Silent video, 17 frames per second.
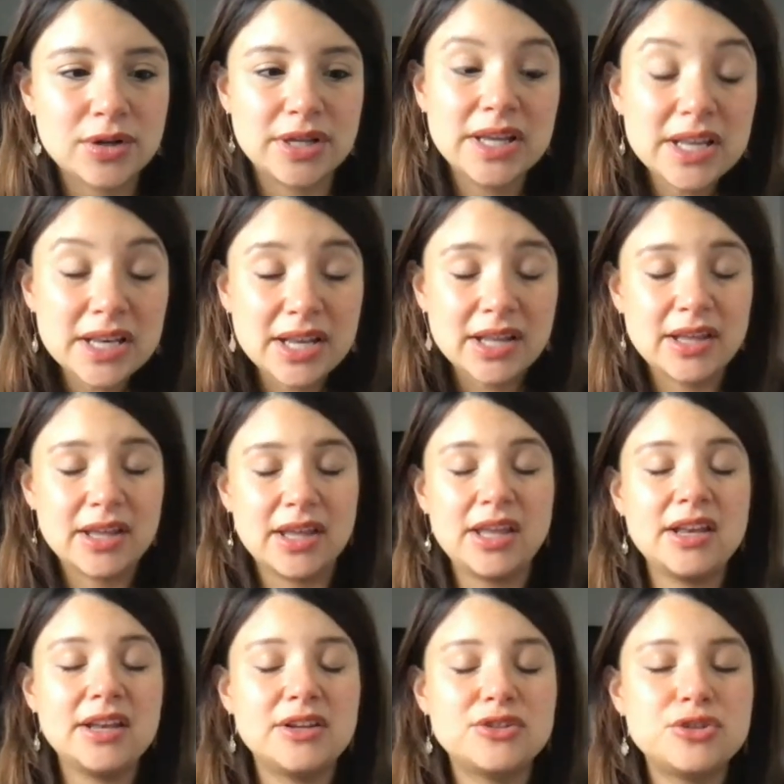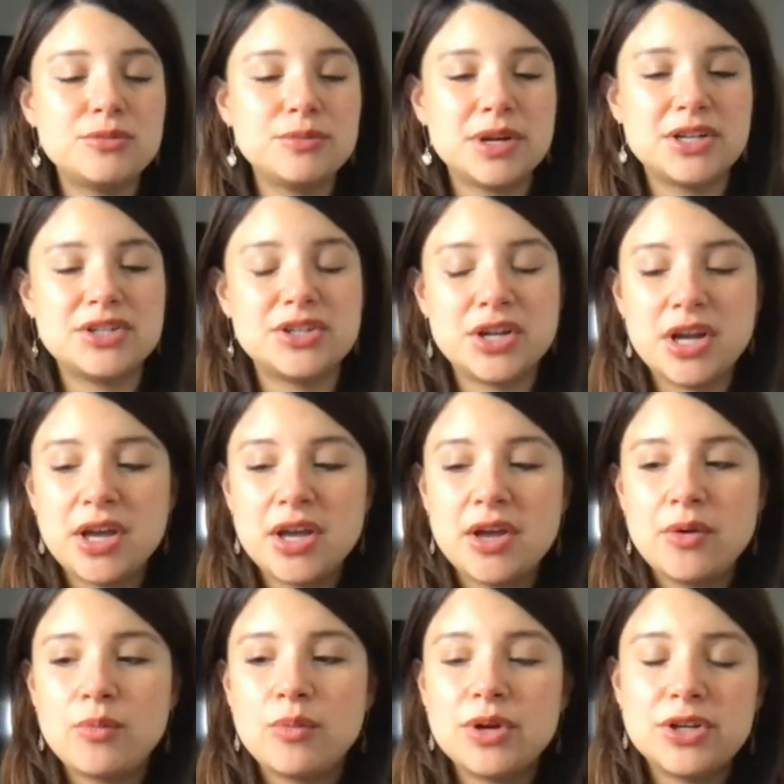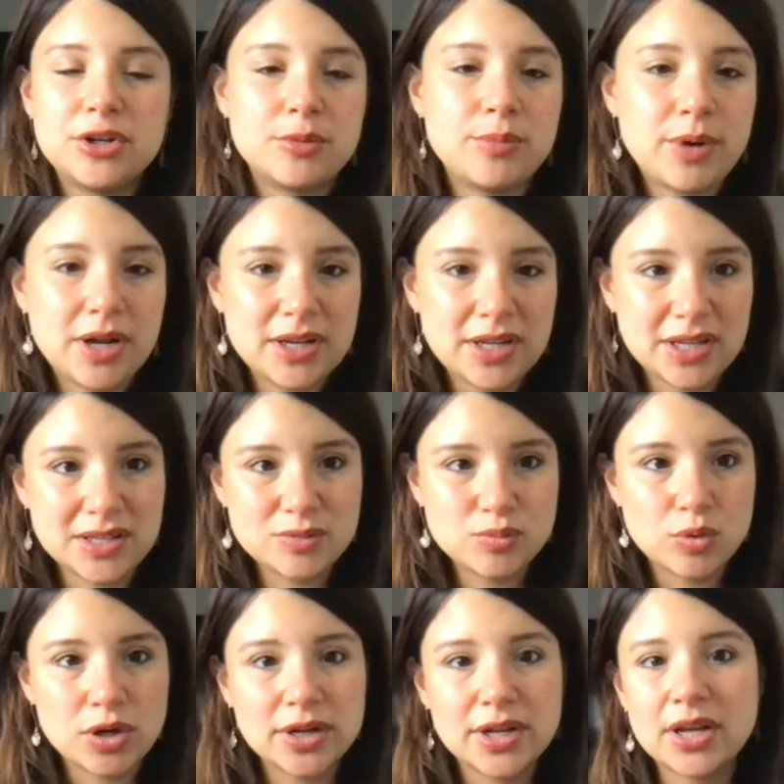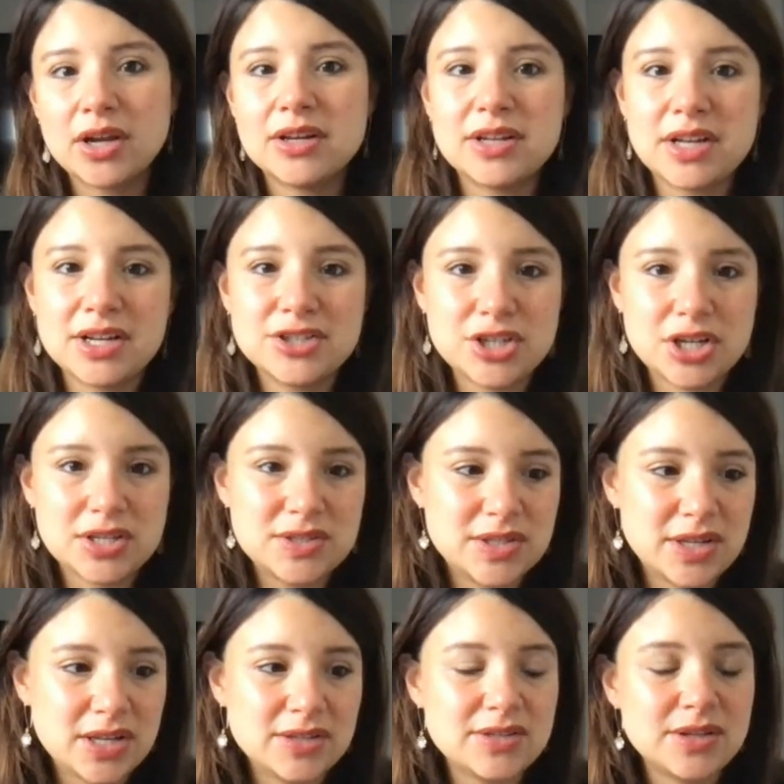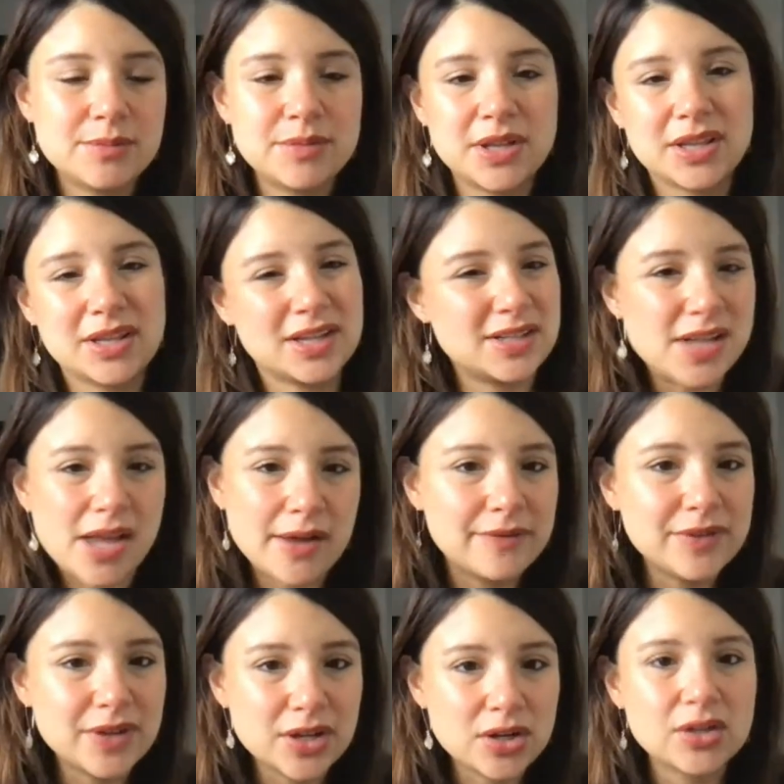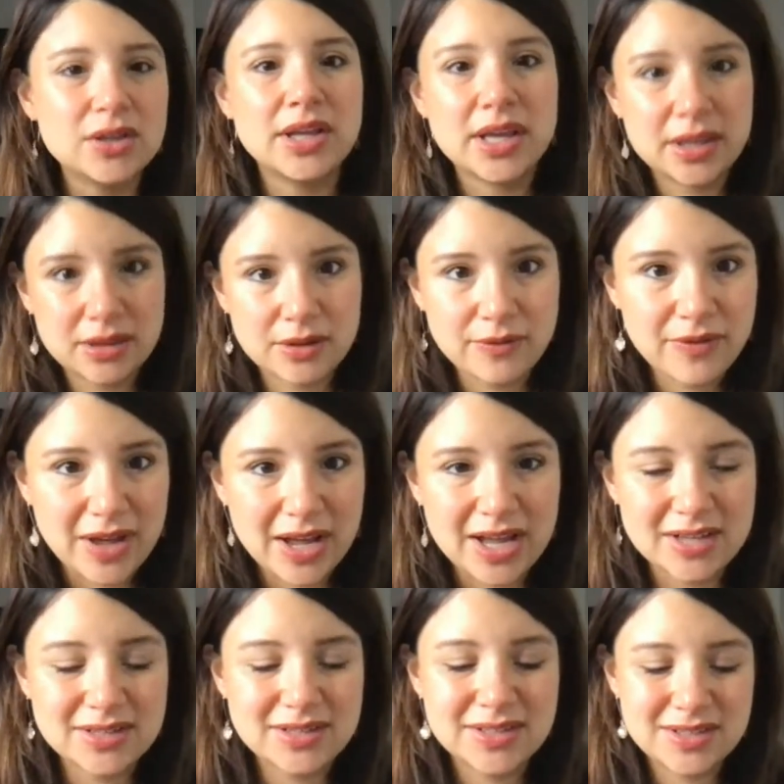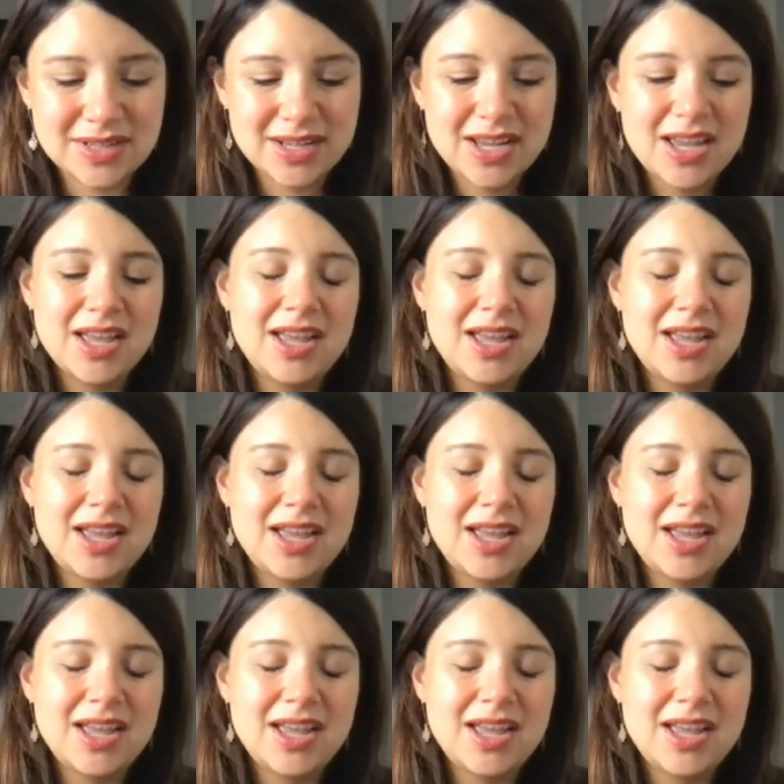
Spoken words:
eating too much when your body is working on digesting something that's heavier, like the fats.